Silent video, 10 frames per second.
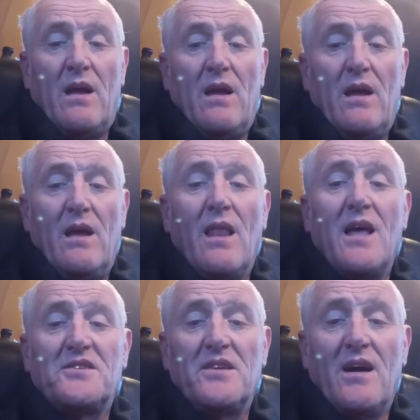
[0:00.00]

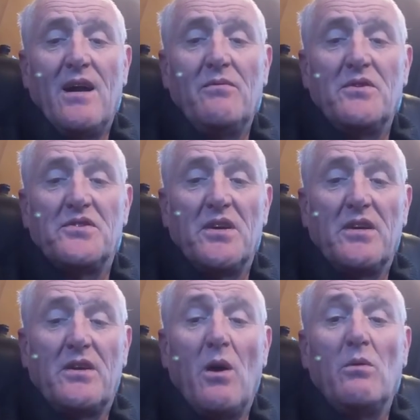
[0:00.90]
Last night was
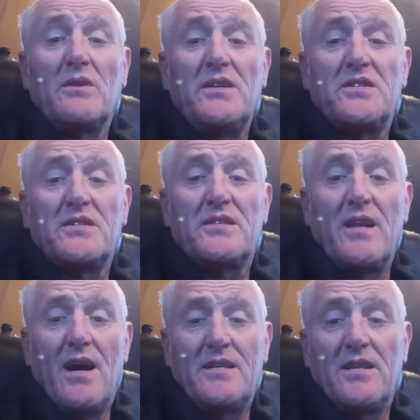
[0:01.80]
the coldest
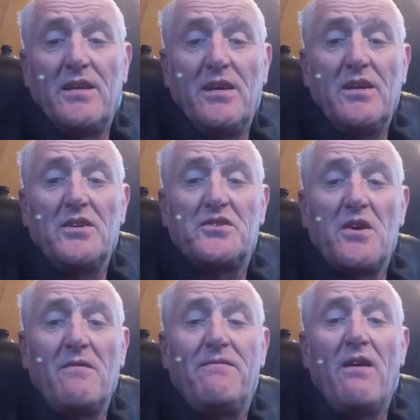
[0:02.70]
night of the year
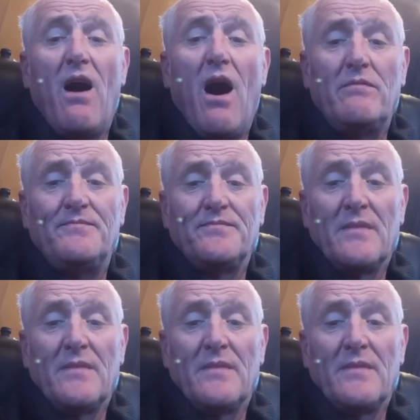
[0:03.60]
so far.